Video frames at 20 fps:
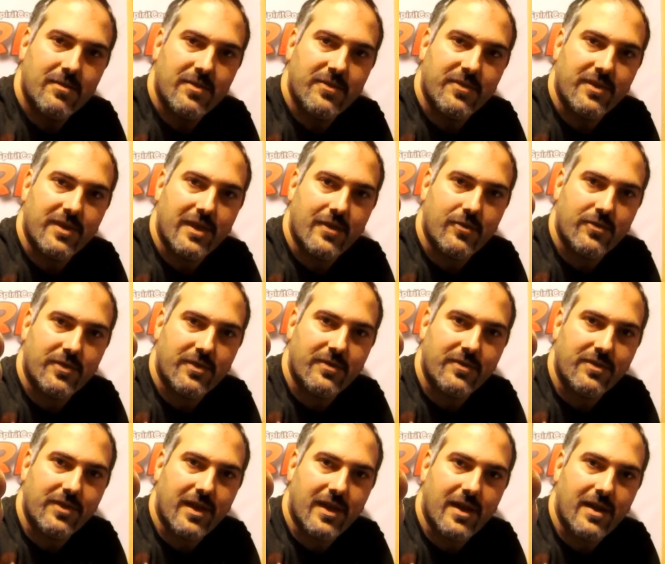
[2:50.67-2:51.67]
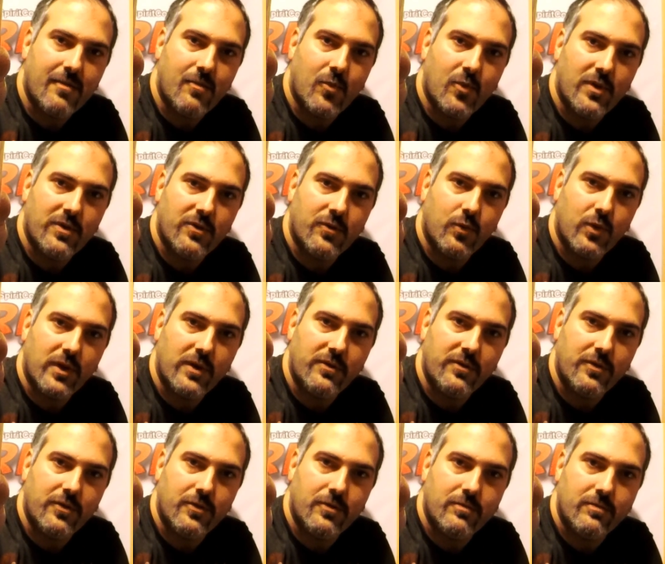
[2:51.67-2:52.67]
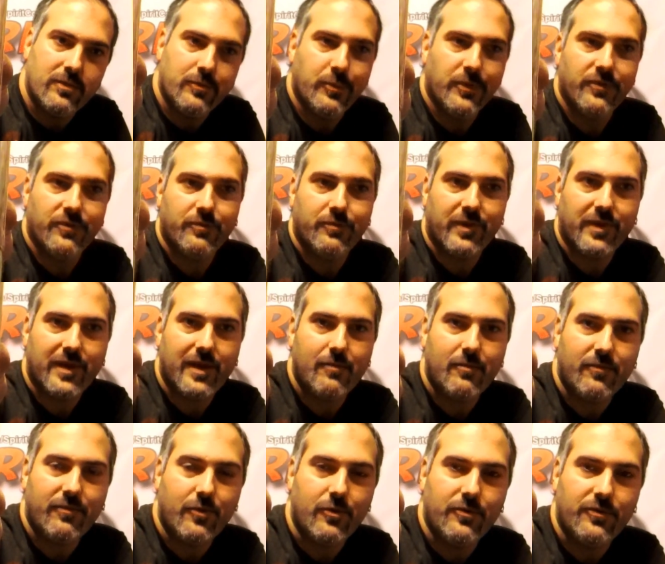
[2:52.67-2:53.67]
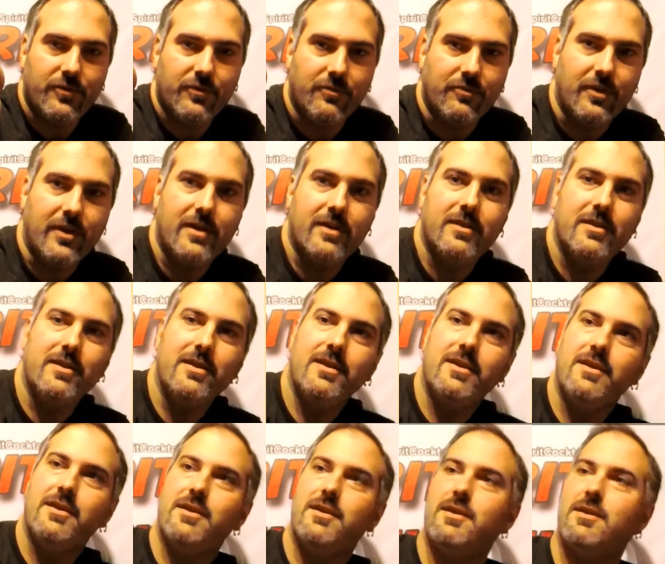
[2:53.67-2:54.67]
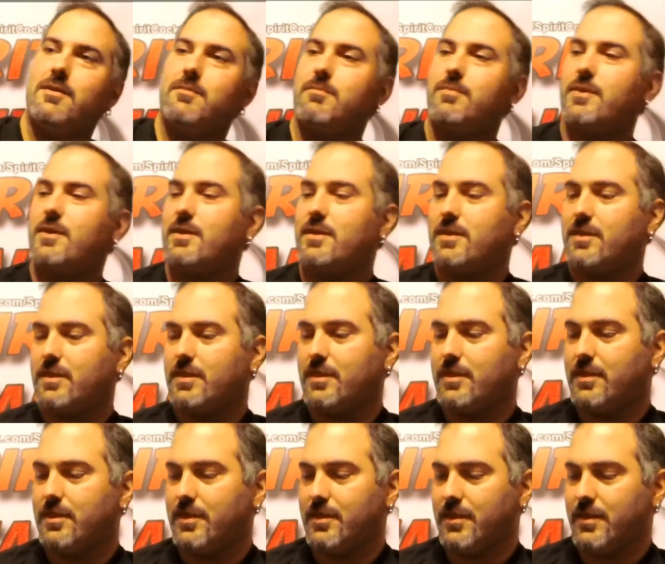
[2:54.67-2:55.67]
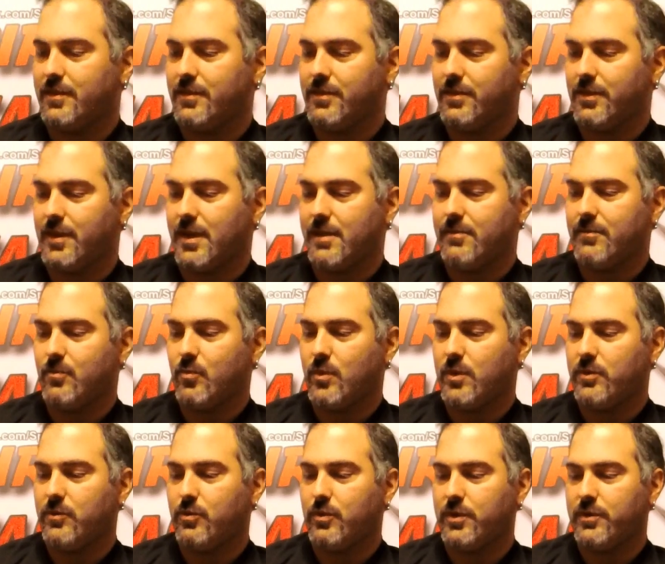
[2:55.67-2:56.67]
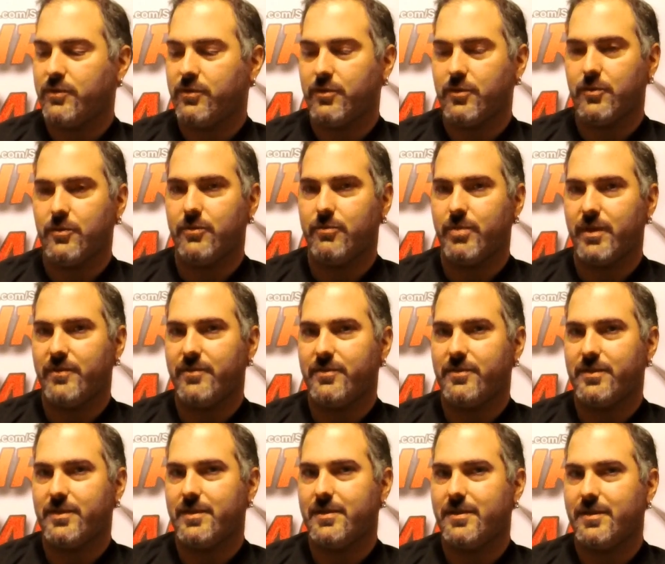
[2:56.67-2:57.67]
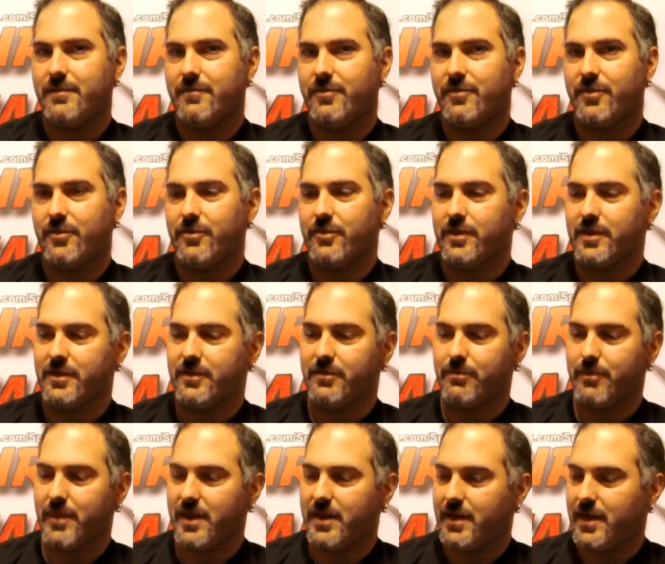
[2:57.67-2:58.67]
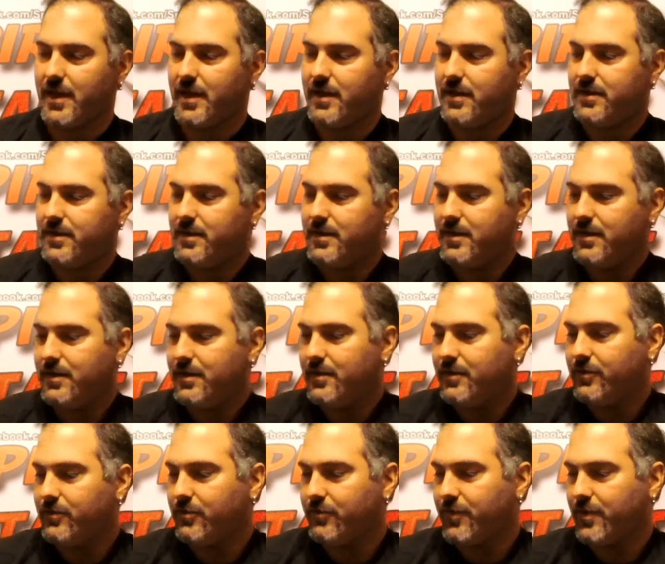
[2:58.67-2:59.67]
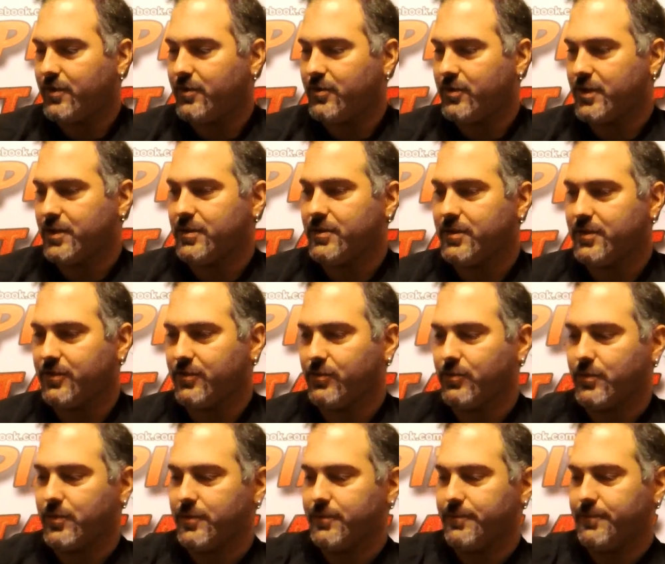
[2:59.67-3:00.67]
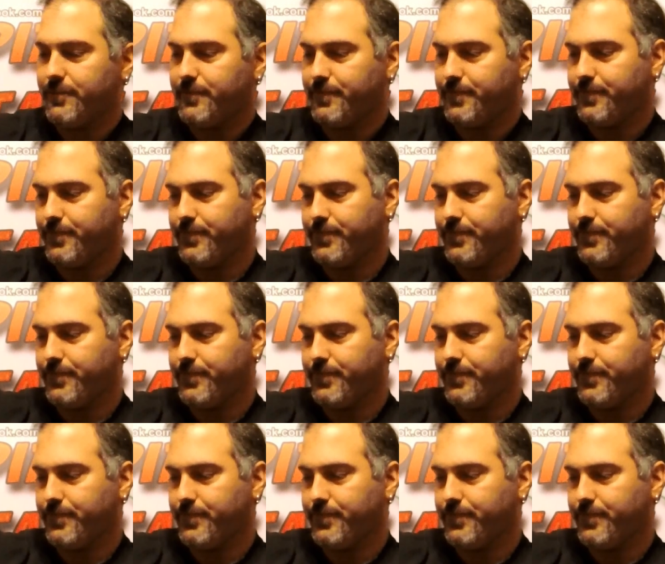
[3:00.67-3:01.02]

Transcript: but see how that one says NOM 122? Depends if my camera focuses or not. But NOM 122 is basically the facility it's made at. So if I look at this one,